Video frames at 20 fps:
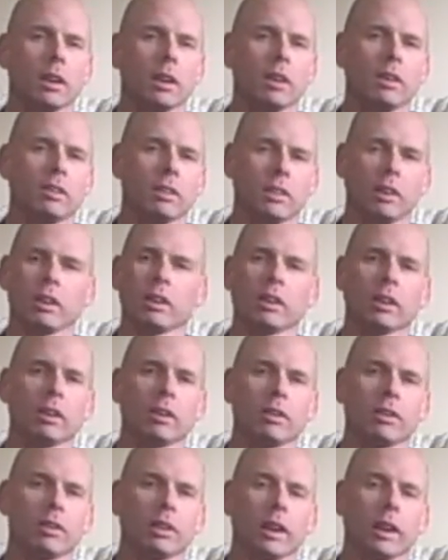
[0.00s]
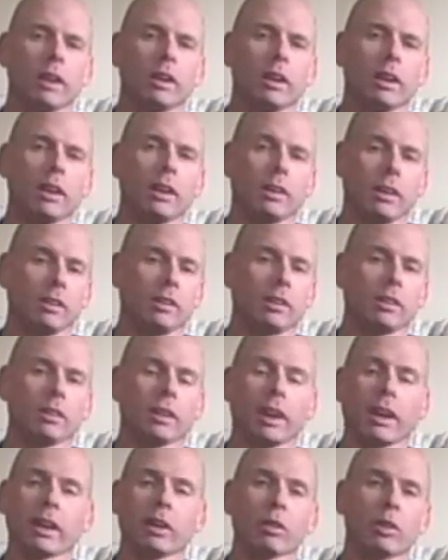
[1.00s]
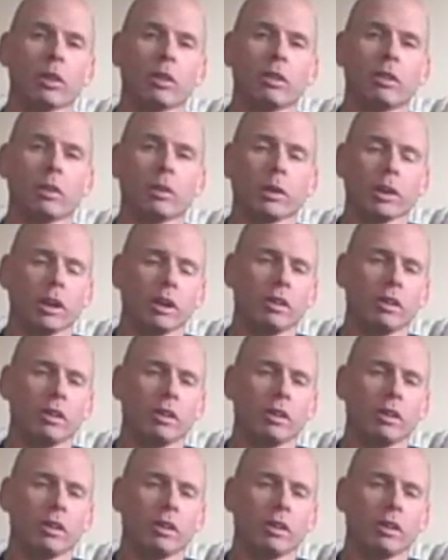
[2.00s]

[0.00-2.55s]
he still knows that. And that's exactly what he's doing.